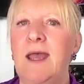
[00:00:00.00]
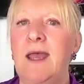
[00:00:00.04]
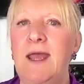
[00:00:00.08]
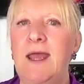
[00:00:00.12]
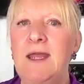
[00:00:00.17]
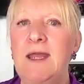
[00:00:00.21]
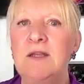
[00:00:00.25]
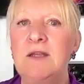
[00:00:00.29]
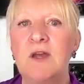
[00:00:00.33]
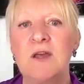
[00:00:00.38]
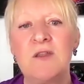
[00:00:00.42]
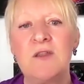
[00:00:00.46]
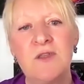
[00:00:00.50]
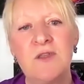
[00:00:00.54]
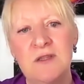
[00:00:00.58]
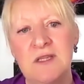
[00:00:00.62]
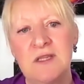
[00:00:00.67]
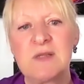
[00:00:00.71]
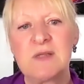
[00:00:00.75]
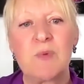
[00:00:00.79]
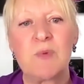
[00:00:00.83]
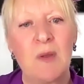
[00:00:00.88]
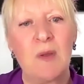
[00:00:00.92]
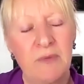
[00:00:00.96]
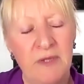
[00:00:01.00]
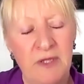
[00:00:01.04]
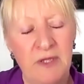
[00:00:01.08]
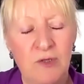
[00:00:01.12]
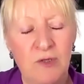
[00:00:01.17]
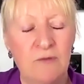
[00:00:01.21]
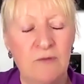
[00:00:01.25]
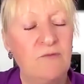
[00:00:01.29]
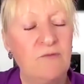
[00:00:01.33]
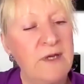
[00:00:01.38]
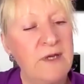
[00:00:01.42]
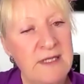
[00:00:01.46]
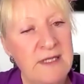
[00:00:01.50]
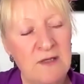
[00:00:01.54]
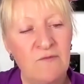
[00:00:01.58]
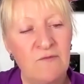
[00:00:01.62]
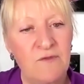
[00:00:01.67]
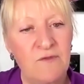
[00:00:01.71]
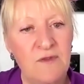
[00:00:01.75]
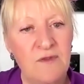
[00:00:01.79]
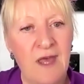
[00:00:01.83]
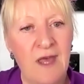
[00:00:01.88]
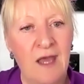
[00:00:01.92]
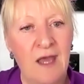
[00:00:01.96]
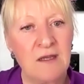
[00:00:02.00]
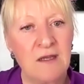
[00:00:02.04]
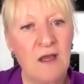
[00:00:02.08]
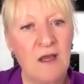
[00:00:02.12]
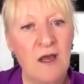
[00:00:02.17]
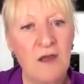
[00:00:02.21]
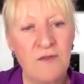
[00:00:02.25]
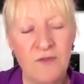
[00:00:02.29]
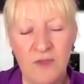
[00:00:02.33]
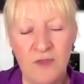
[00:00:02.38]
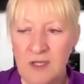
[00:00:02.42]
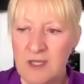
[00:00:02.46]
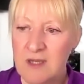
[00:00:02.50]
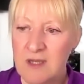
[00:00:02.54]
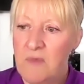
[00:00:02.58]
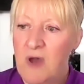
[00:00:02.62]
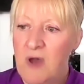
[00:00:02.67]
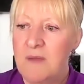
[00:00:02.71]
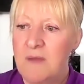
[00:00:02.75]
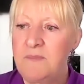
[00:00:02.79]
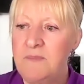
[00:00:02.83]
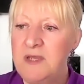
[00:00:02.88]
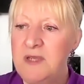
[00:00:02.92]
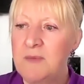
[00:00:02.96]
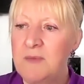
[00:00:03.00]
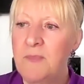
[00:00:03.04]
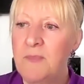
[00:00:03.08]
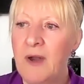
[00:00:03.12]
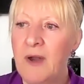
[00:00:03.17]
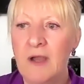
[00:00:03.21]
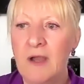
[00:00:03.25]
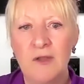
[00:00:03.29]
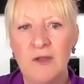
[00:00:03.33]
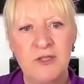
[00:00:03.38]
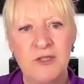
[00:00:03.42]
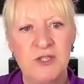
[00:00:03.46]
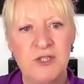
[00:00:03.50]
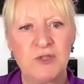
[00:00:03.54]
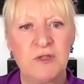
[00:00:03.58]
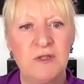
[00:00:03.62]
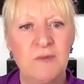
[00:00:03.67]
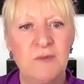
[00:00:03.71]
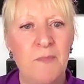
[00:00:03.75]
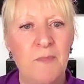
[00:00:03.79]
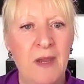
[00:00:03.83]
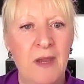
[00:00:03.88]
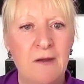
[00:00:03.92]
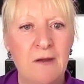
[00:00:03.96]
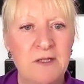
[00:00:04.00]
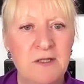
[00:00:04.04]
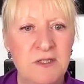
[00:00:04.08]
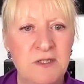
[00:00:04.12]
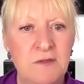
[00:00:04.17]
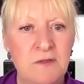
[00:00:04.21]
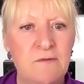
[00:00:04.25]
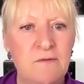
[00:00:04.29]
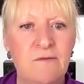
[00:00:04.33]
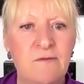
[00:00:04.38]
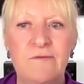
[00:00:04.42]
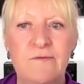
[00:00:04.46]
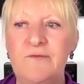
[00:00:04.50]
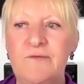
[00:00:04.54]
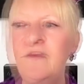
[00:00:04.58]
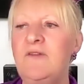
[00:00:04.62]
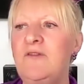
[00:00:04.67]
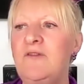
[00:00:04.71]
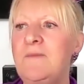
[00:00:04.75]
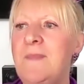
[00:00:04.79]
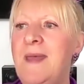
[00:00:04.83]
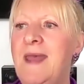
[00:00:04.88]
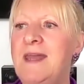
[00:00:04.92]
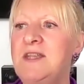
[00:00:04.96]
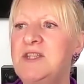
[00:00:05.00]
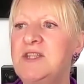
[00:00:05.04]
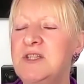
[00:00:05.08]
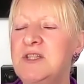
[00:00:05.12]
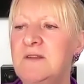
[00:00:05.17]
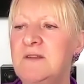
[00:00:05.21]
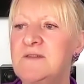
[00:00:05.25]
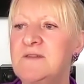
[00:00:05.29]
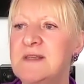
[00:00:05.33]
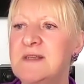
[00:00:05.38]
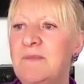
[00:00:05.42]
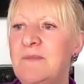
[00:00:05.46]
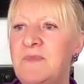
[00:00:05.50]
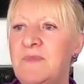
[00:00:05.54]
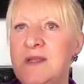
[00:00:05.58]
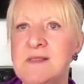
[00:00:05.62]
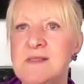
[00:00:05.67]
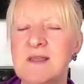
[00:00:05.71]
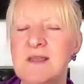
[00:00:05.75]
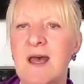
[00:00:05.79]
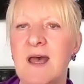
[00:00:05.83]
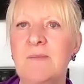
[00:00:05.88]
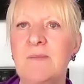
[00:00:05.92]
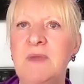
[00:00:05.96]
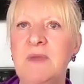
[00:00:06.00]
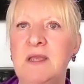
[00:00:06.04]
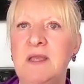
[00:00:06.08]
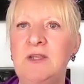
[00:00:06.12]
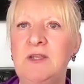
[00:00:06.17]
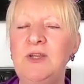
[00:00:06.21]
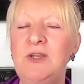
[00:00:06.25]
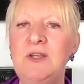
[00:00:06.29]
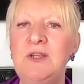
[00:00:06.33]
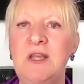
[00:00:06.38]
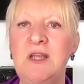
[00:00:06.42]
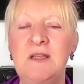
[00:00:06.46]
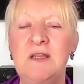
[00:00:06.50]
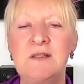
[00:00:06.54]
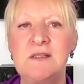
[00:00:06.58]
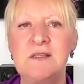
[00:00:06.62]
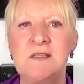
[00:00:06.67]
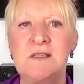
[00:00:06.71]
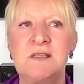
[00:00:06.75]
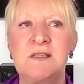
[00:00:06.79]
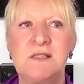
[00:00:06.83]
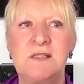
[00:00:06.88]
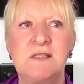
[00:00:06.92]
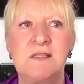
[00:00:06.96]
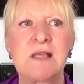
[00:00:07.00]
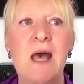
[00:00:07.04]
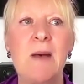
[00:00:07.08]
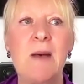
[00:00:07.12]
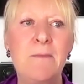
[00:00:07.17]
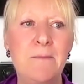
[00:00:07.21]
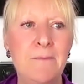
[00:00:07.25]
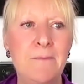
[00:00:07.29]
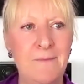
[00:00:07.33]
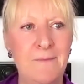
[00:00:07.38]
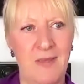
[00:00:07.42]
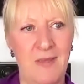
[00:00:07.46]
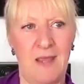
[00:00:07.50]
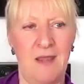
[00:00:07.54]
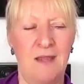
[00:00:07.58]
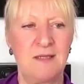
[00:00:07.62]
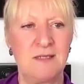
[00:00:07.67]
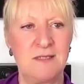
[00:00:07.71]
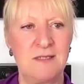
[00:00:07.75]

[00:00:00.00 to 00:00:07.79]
And I think there's probably a good reason for that. I think it might be a biological imperative. If you imagine if something's coming, you need some...